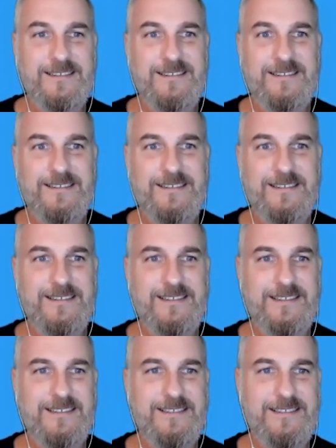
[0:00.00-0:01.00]

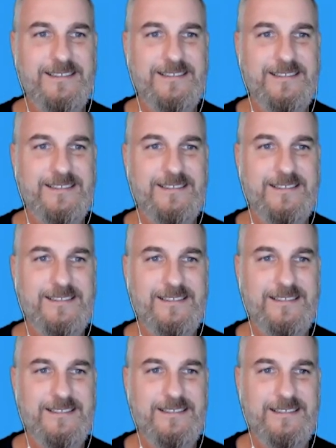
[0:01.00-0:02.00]

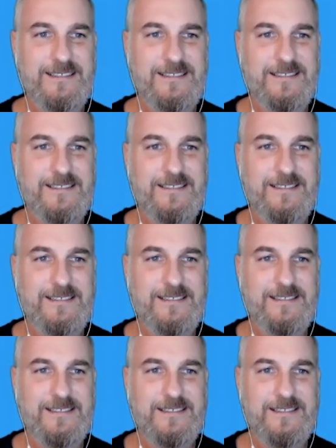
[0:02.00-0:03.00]

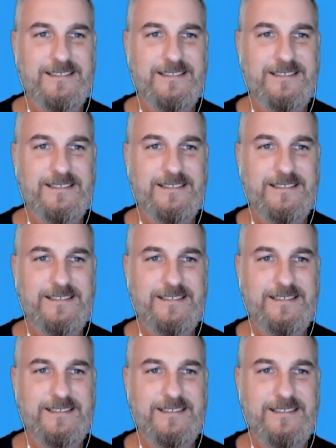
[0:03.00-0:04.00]

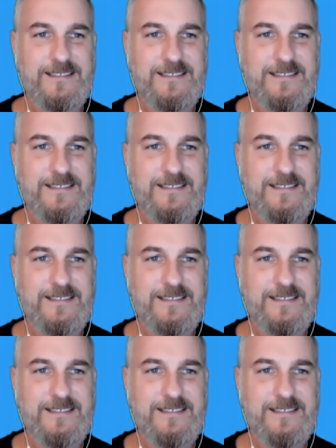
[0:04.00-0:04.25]
The person shown says nothing.